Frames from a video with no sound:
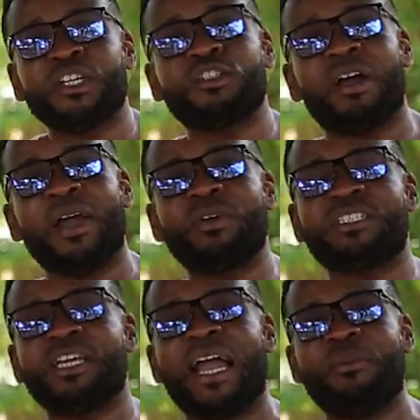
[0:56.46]
So I
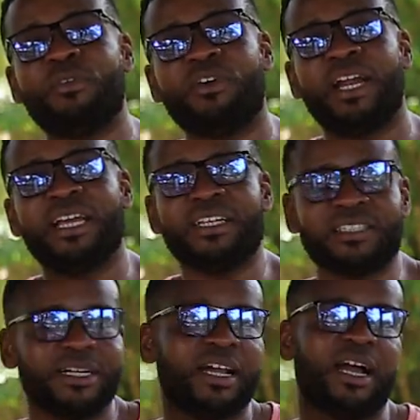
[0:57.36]
was, I'm running
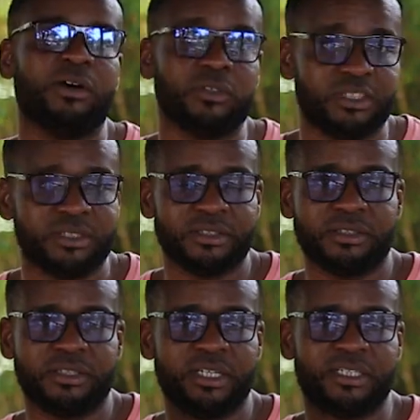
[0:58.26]
this account,
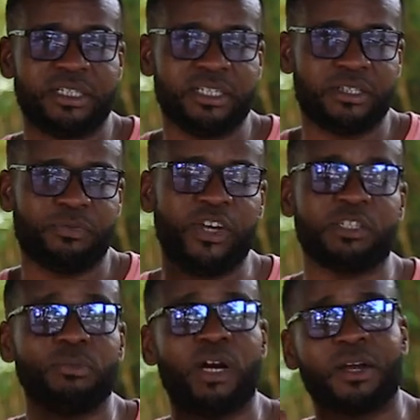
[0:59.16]
this, this
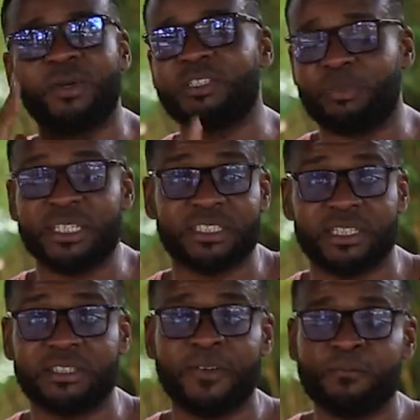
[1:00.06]
Facebook Marketplace
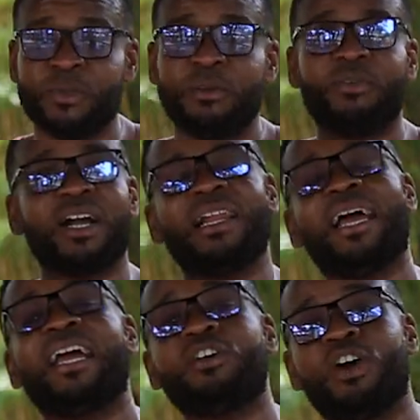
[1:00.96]
business, for a
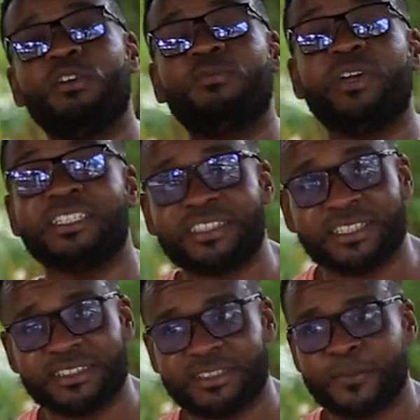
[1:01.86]
client called
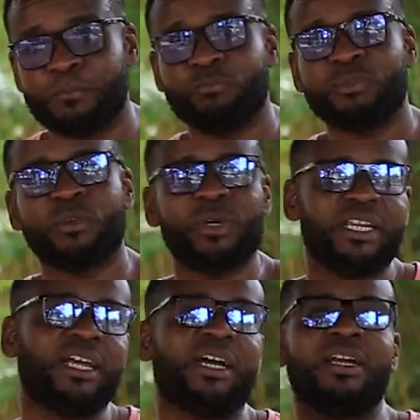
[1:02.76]
Vincent. We
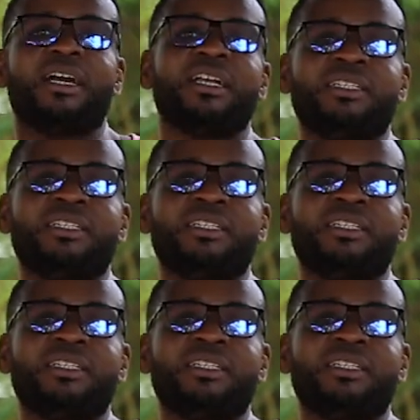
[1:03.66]
did a, a